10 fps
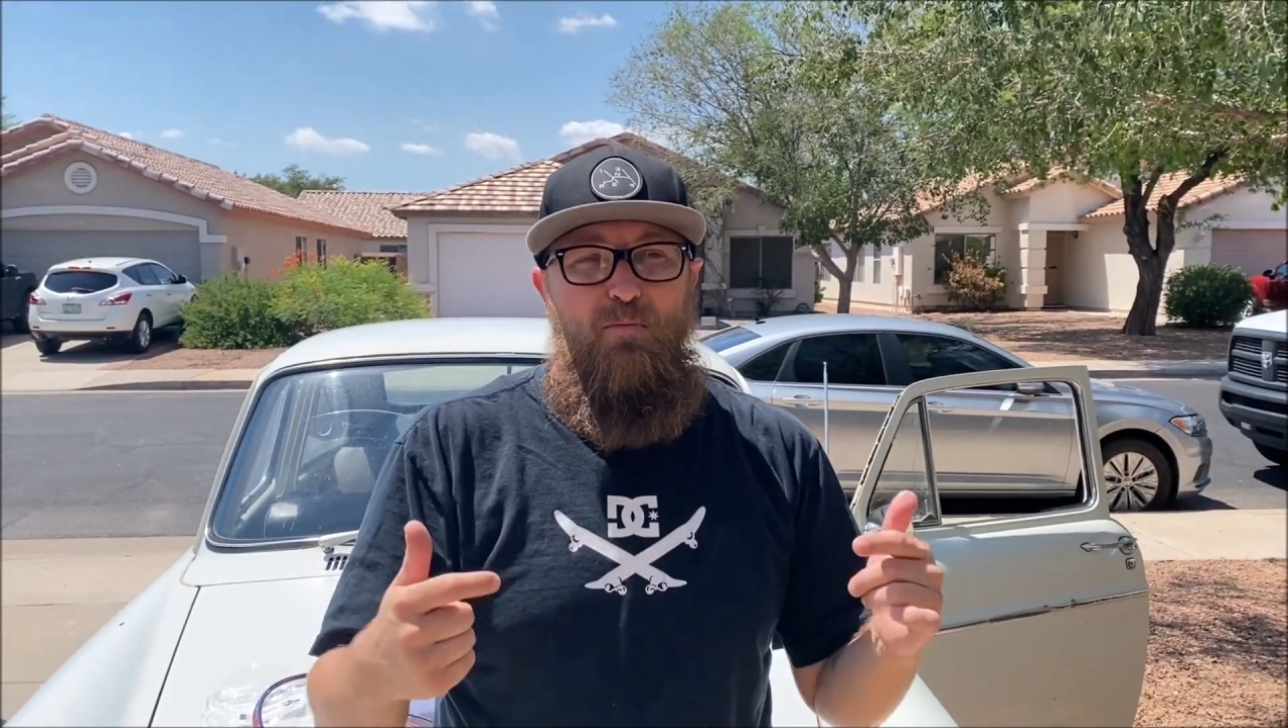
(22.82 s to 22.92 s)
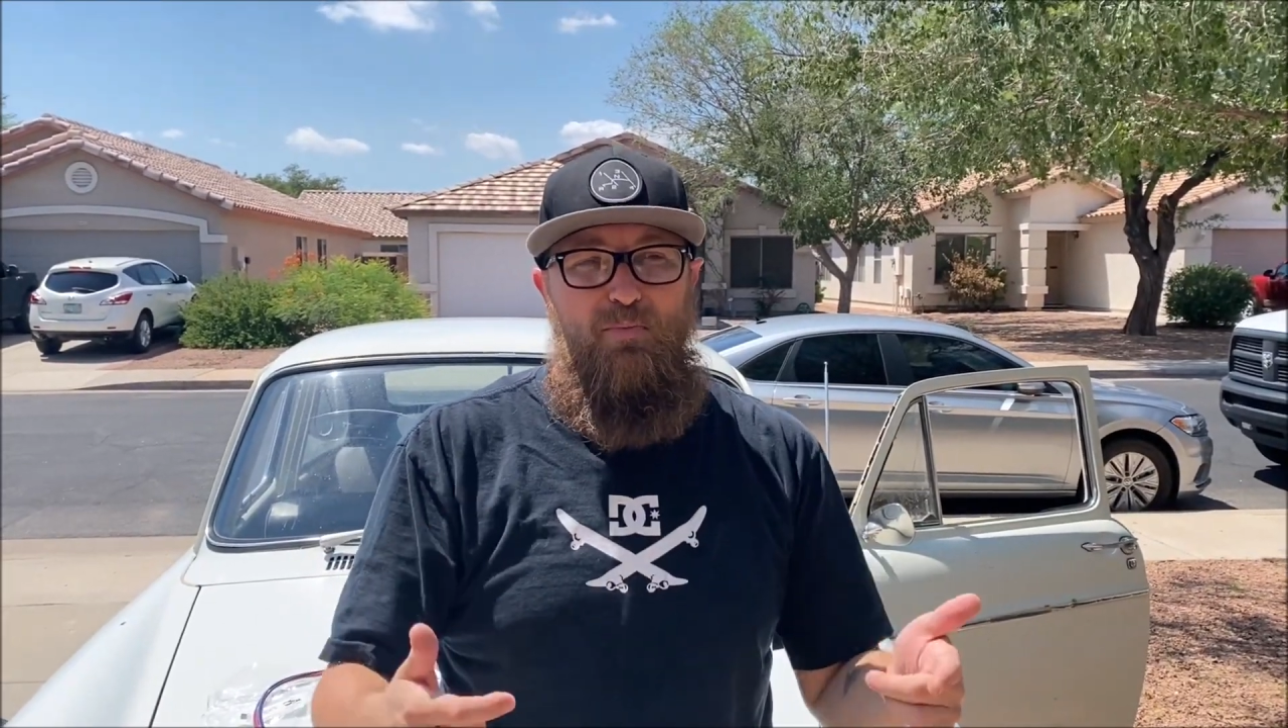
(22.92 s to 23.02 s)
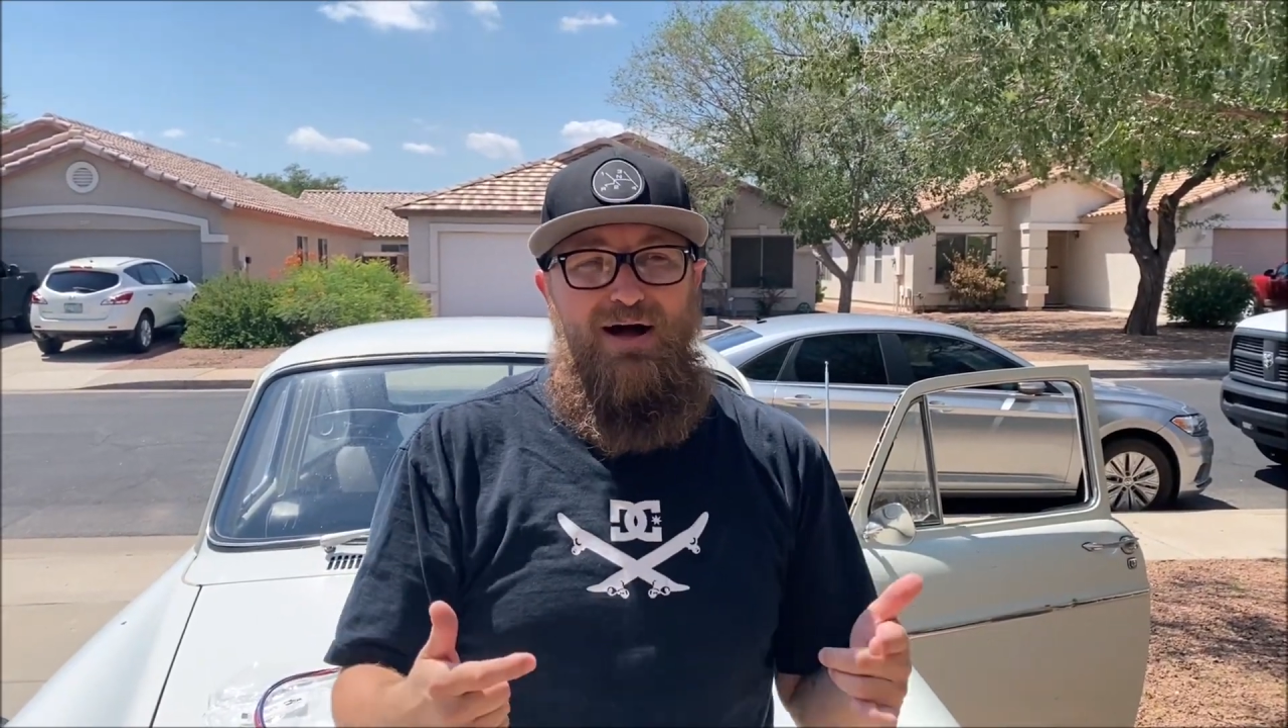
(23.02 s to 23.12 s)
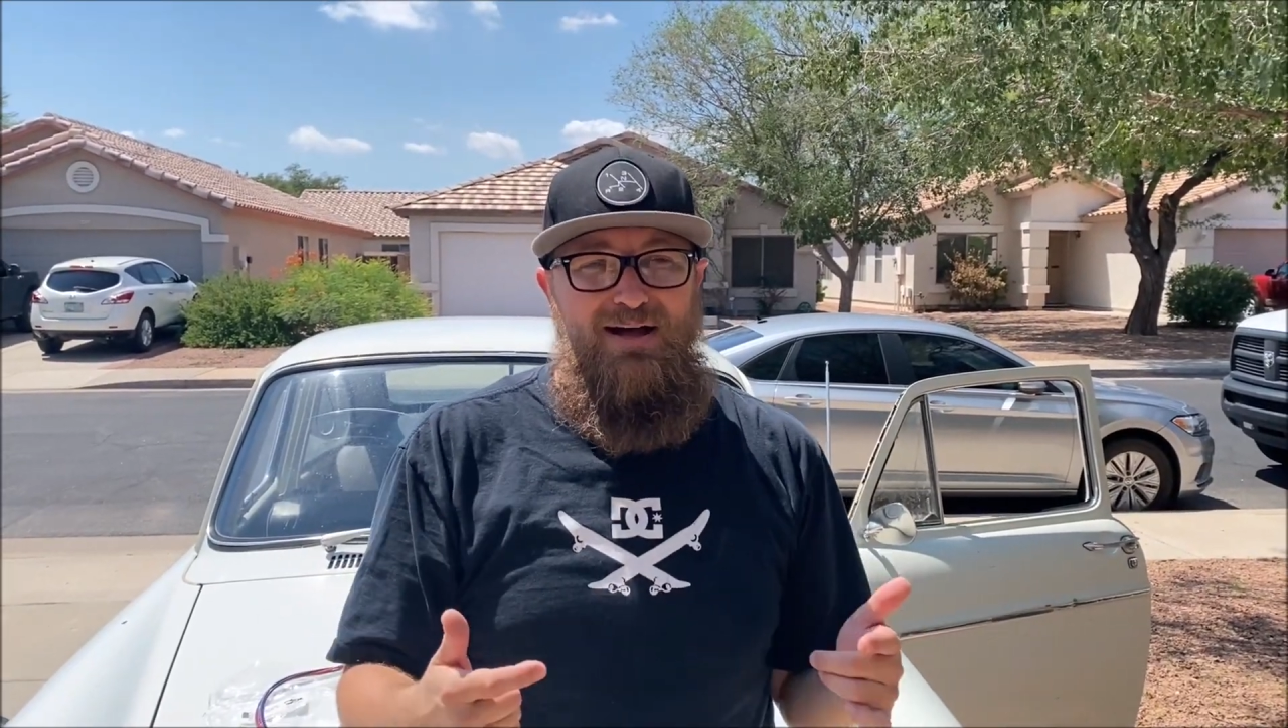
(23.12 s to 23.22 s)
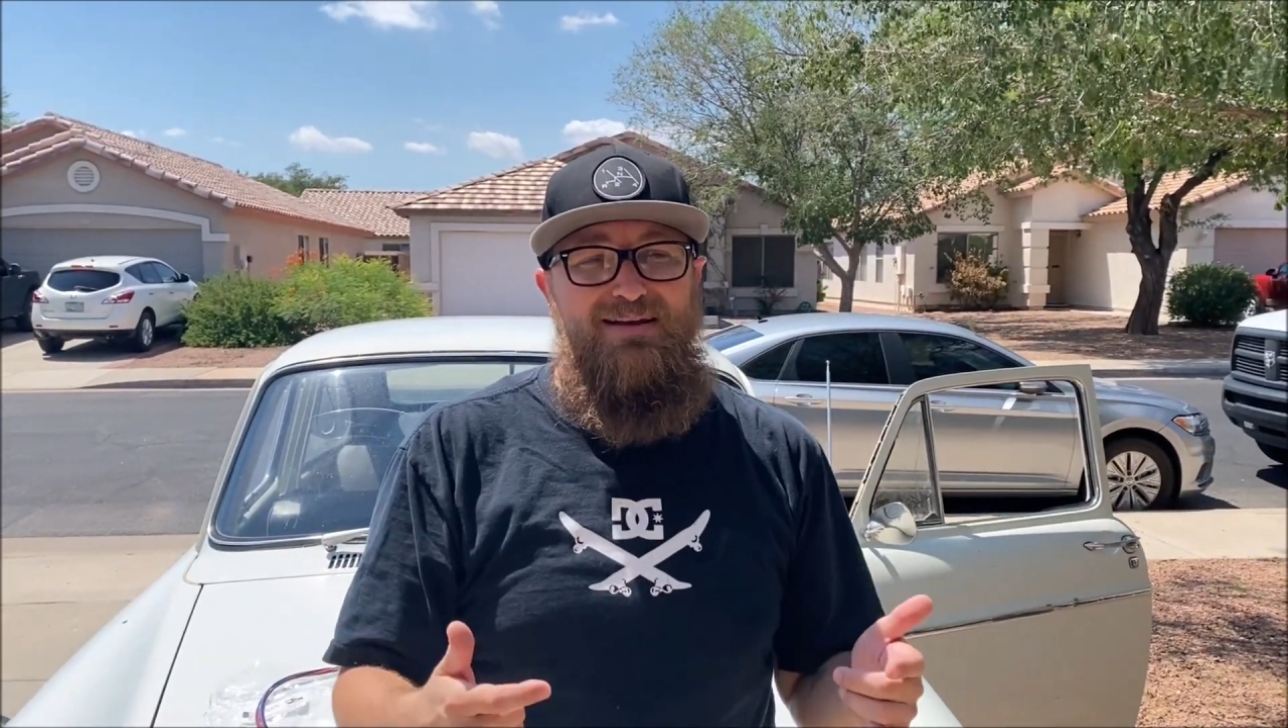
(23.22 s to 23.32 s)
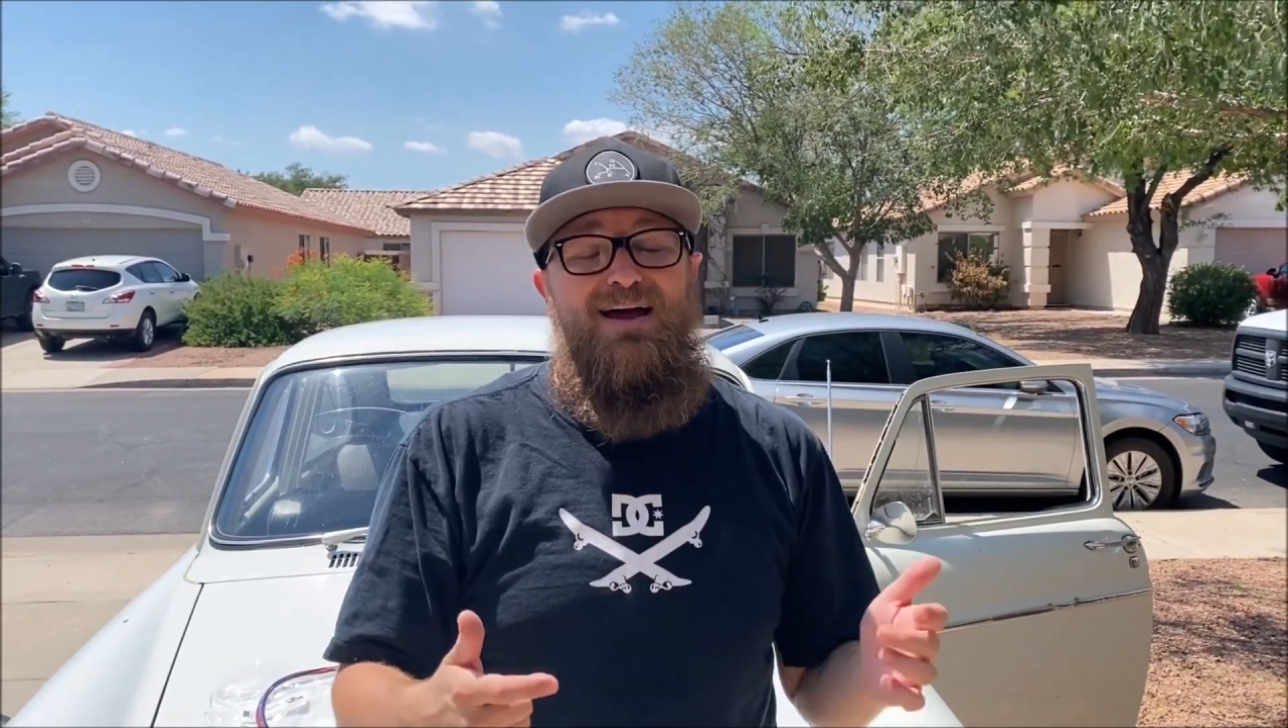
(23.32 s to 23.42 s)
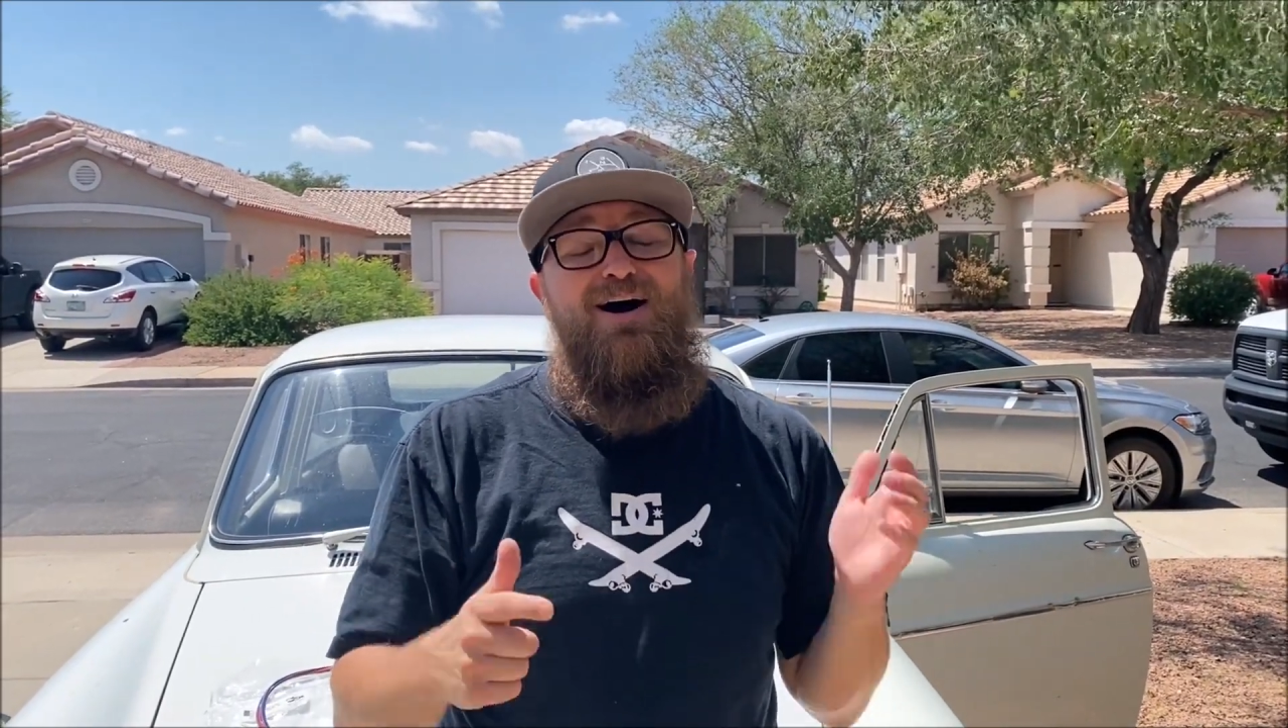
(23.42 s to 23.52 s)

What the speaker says: But